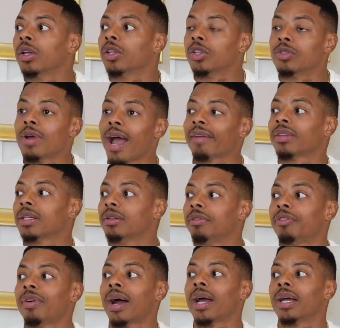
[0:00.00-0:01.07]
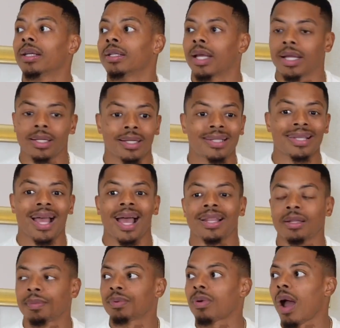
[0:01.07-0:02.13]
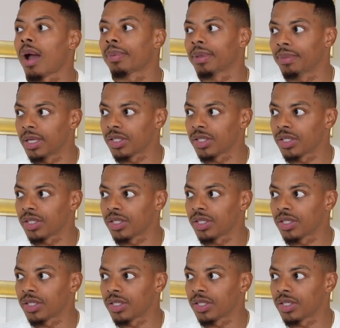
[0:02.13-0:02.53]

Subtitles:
you have to define and decide the problem